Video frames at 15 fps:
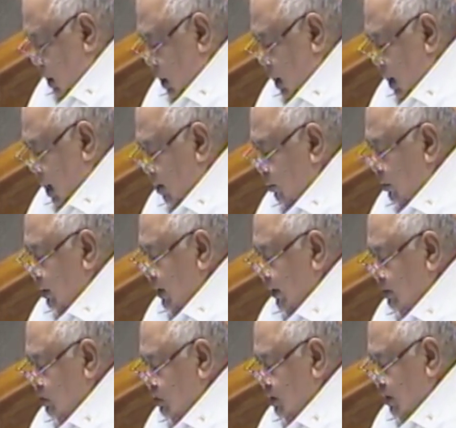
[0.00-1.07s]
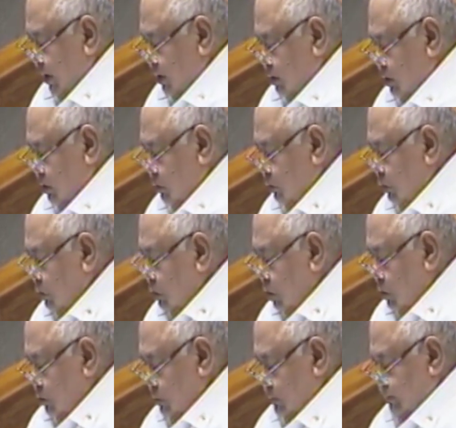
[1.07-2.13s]
Our legislators would
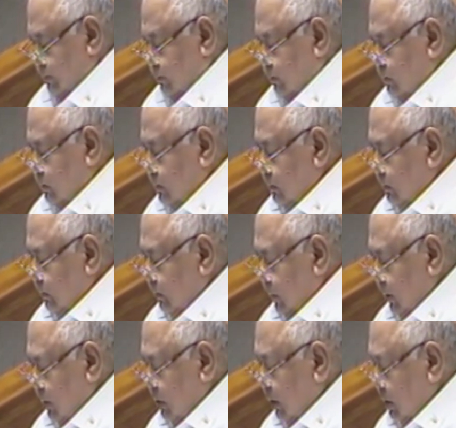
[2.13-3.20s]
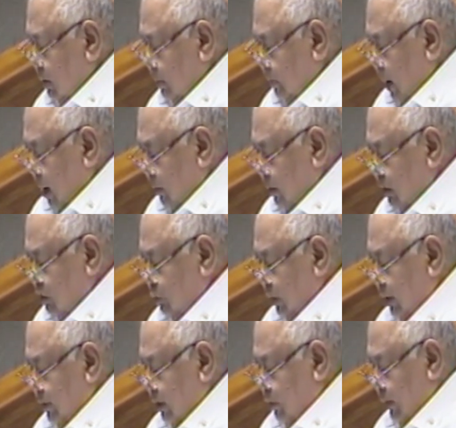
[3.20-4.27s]
note that the powers we
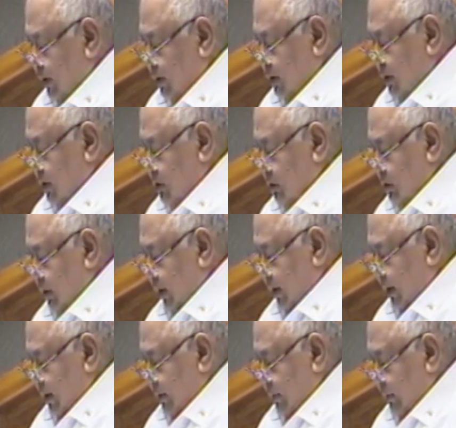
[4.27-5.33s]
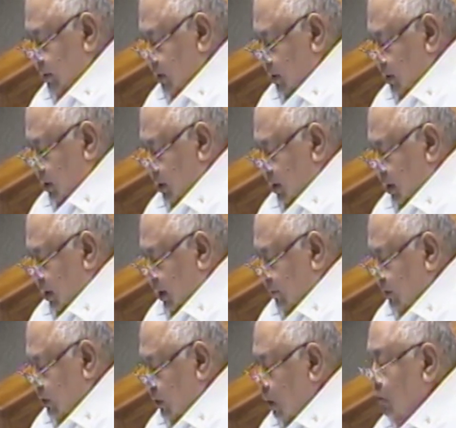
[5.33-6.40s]
are requested today have
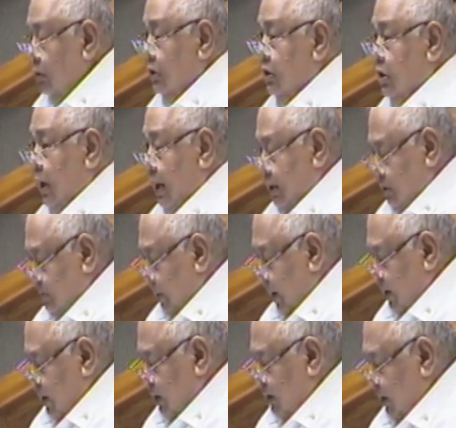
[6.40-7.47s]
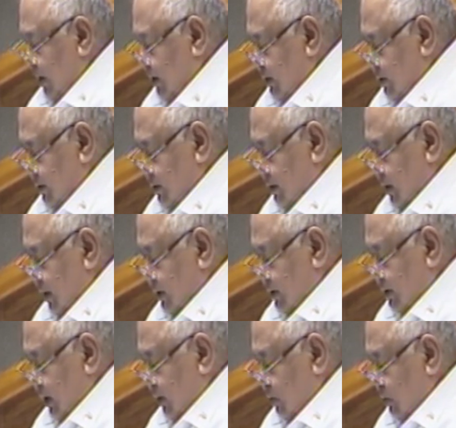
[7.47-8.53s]
their own expiry date, as
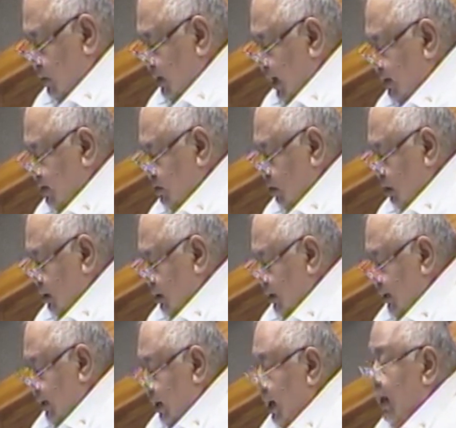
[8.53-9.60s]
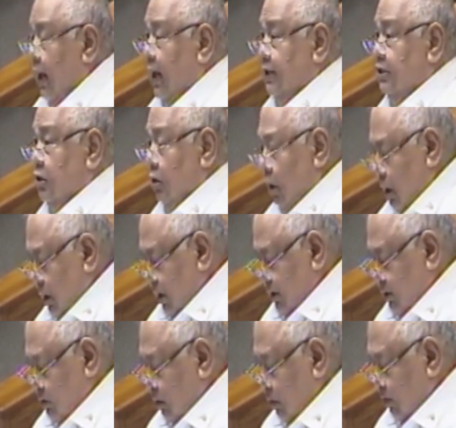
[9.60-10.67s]
they would last only as long
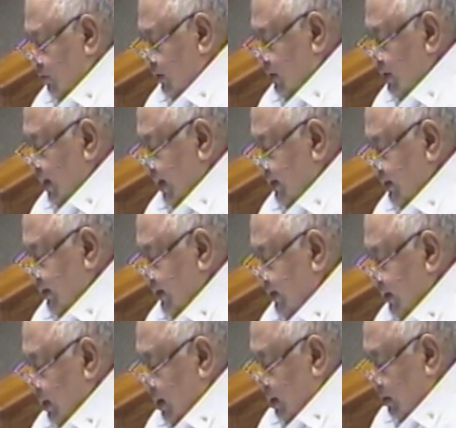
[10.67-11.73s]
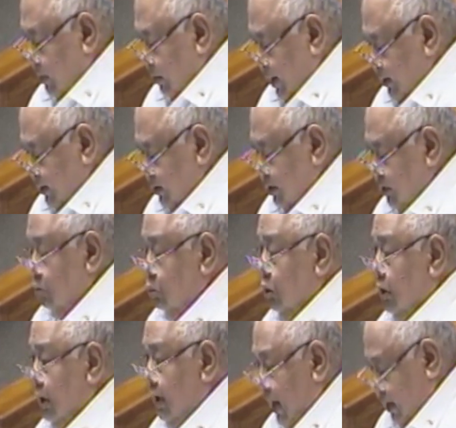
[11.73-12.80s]
as COVID-19 crisis
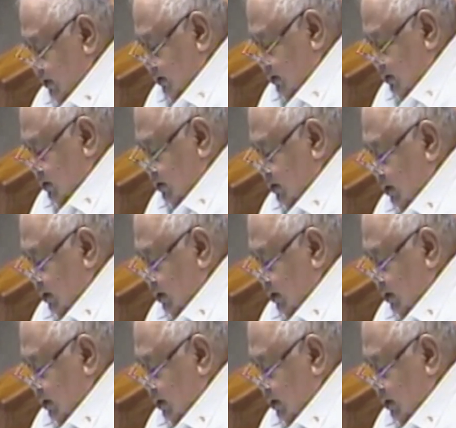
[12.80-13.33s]
would last.